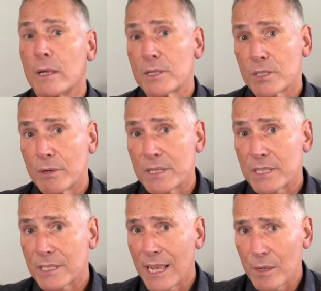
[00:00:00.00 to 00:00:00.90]
So its
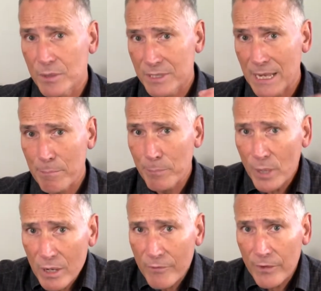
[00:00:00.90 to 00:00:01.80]
sales sat
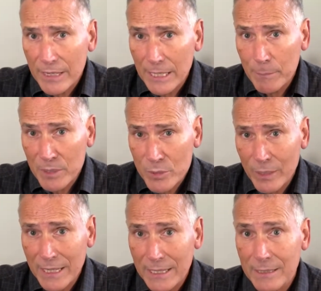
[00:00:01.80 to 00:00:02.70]
perfectly
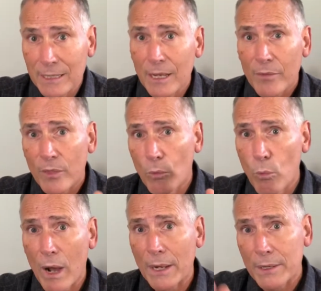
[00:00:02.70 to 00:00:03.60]
between the
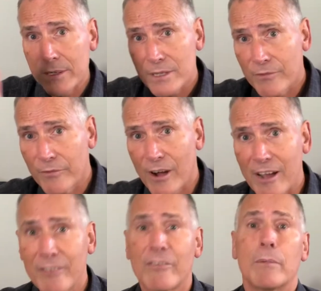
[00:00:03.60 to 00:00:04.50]
$1 to
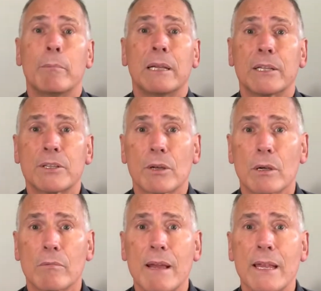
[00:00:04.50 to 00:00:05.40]
$5 million
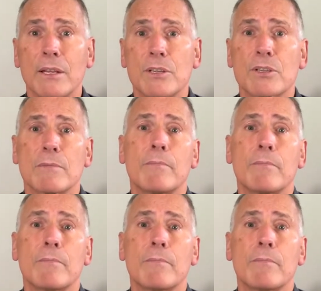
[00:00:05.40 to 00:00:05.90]
range.